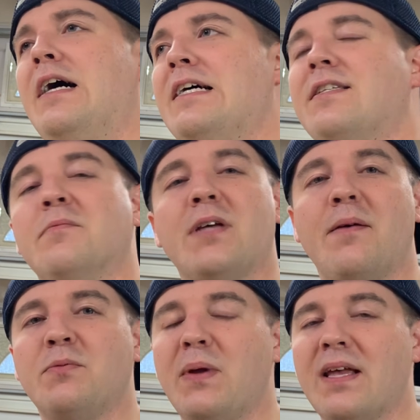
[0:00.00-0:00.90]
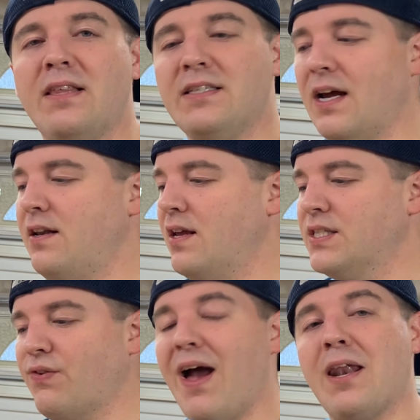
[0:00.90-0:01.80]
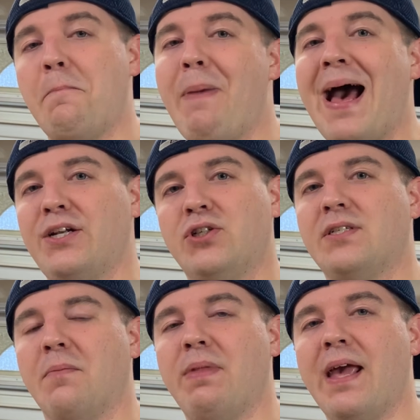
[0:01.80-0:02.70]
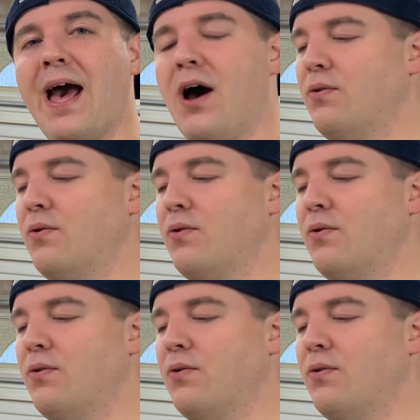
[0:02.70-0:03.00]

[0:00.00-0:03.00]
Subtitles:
Sometimes we get these ideas for how to batch something out,